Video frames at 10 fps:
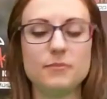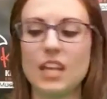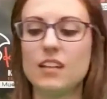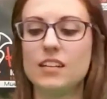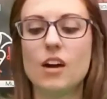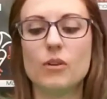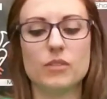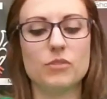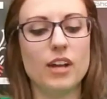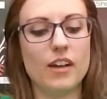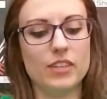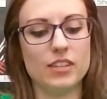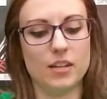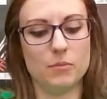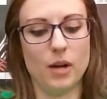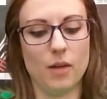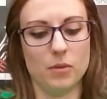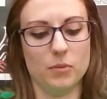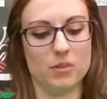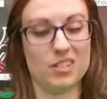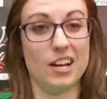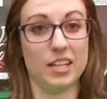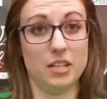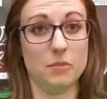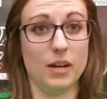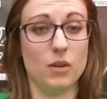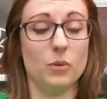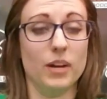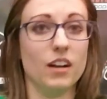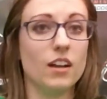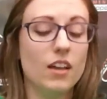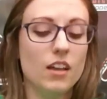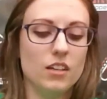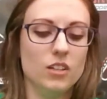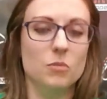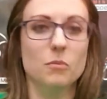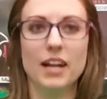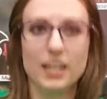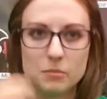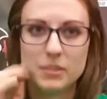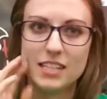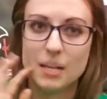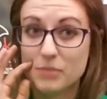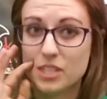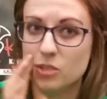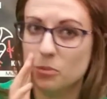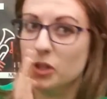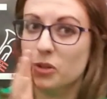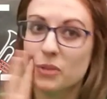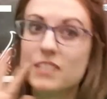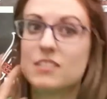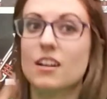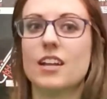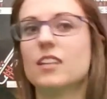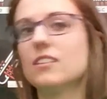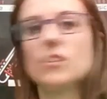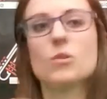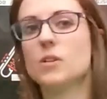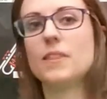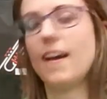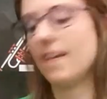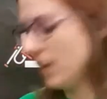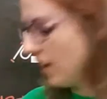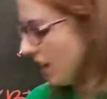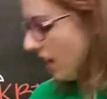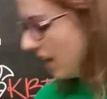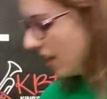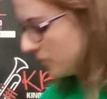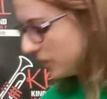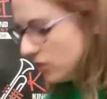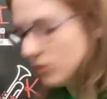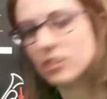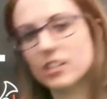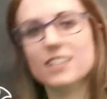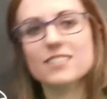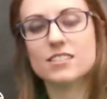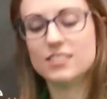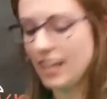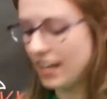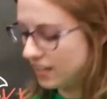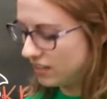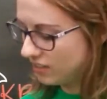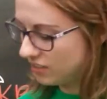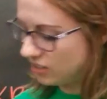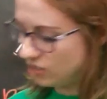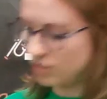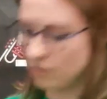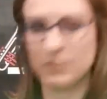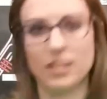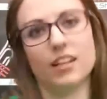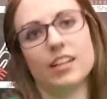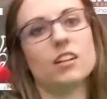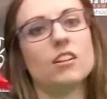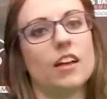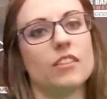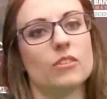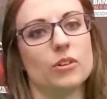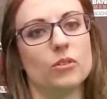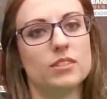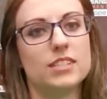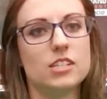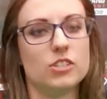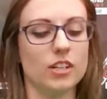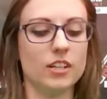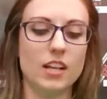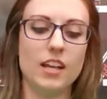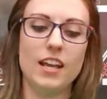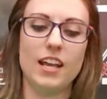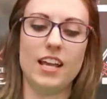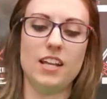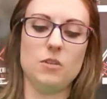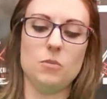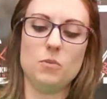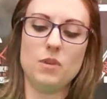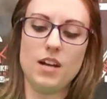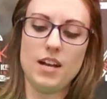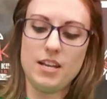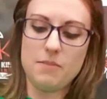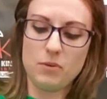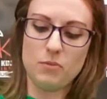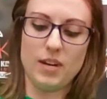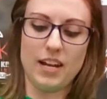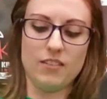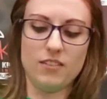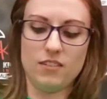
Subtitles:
Now, if you're having that problem we were talking about where you might be tempted to put grease on it, don't do that. You could instead use something like a cloth or an old t-shirt, and you wipe around